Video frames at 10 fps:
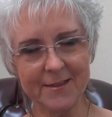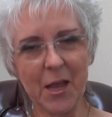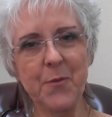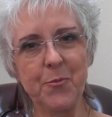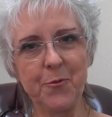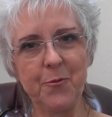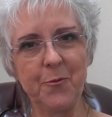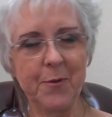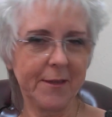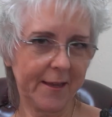table
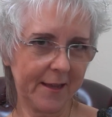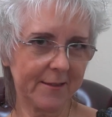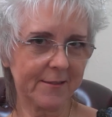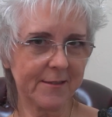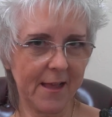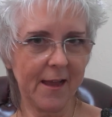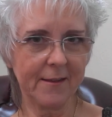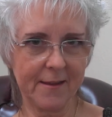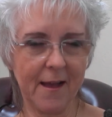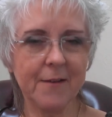where the cat is
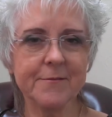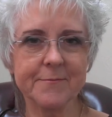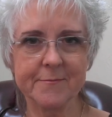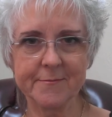lying down,